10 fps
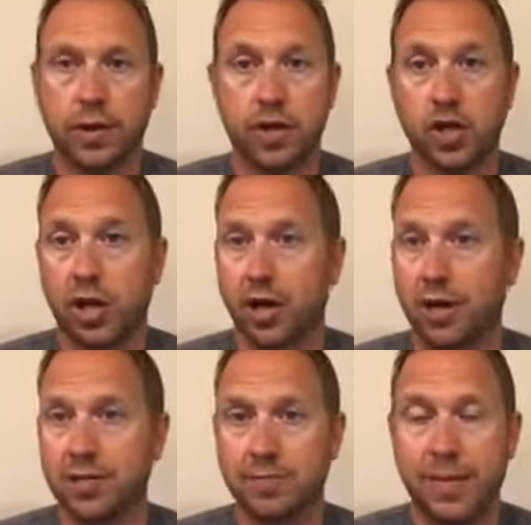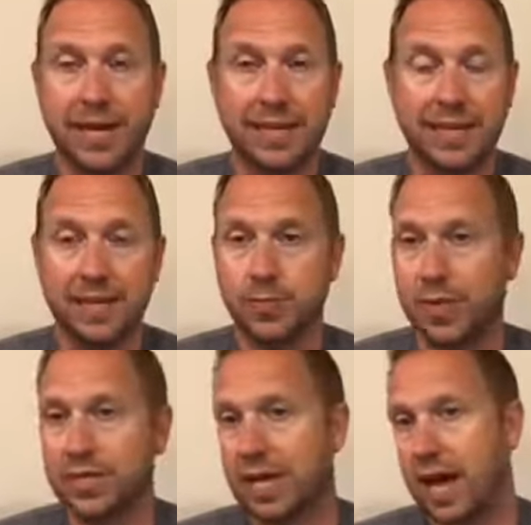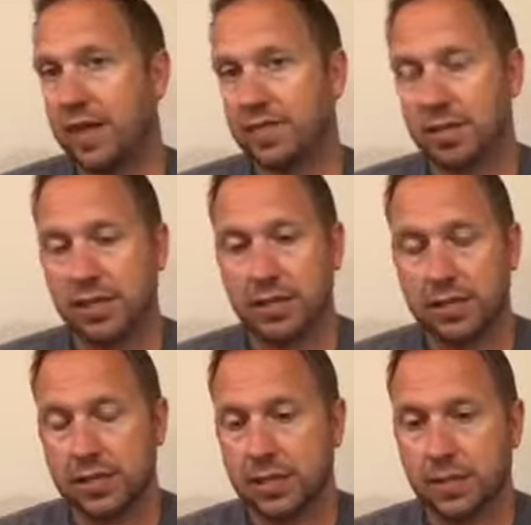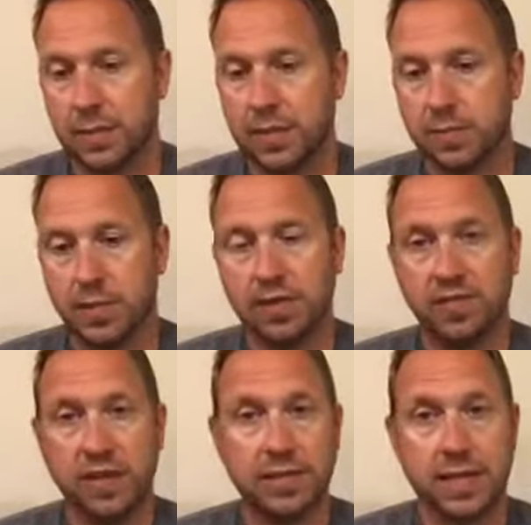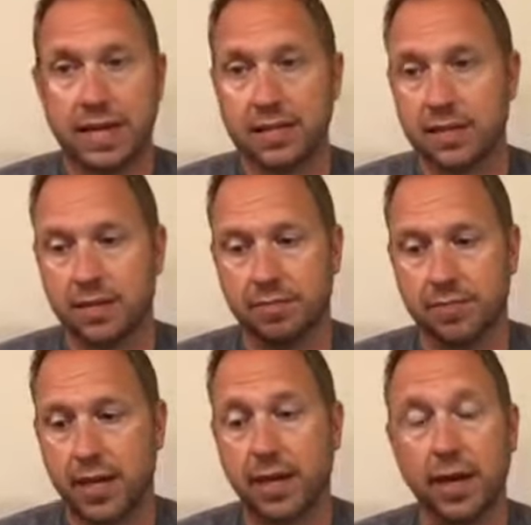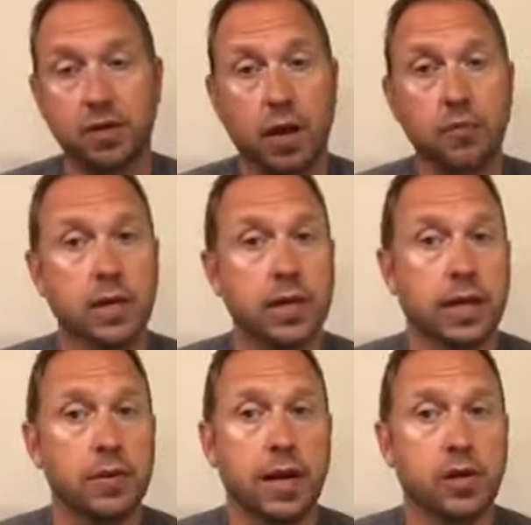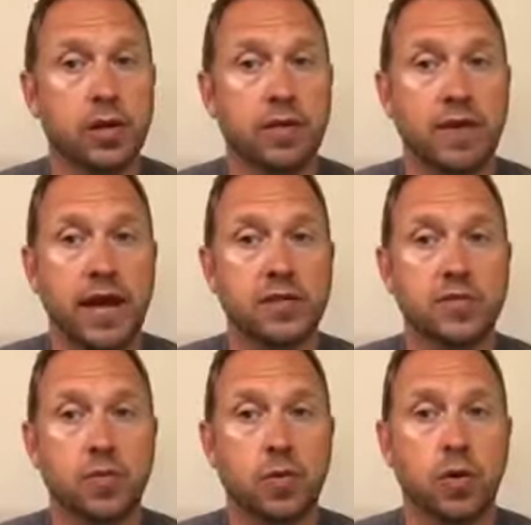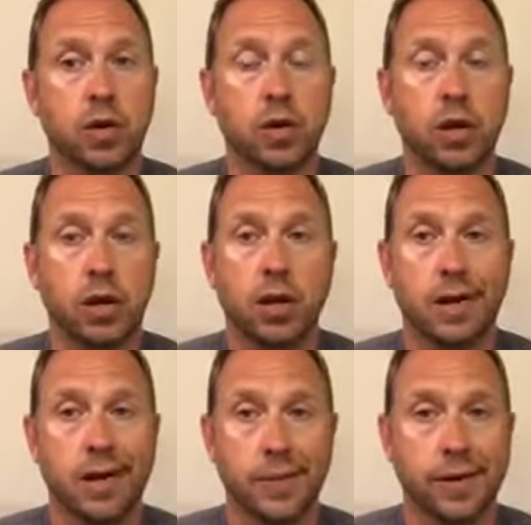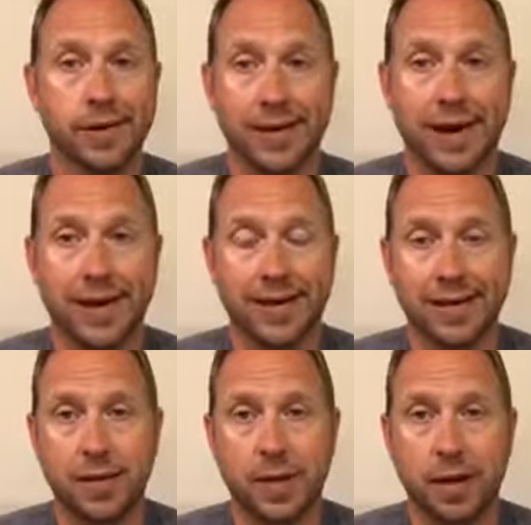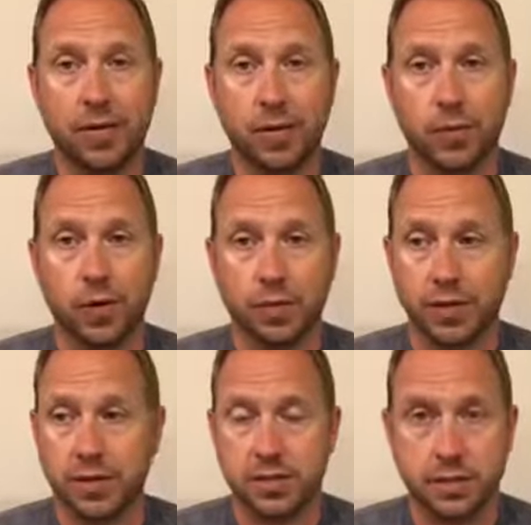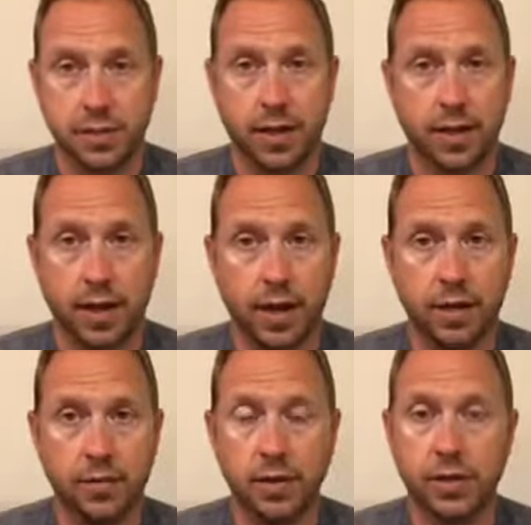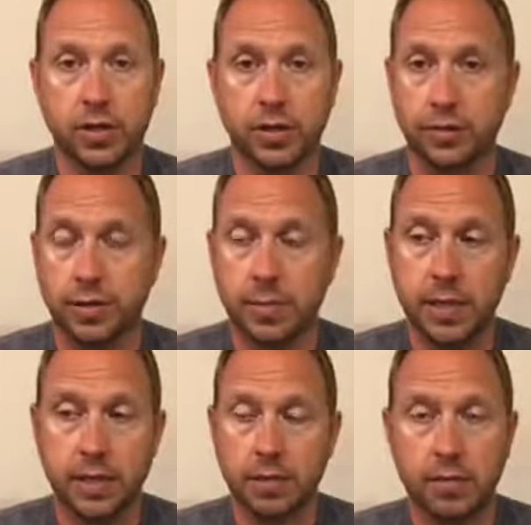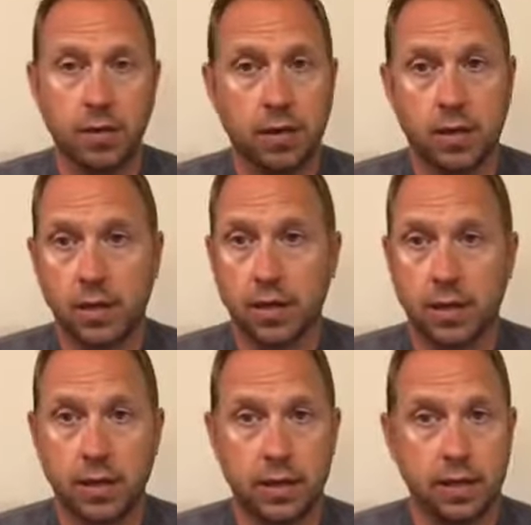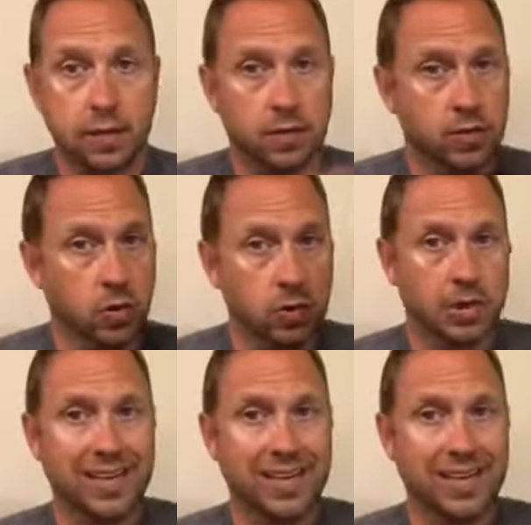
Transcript: the dogs, my needs, my staff's needs. It's been fantastic. I couldn't have asked for a better guy to come out and work with us. I really couldn't. I mean, he told it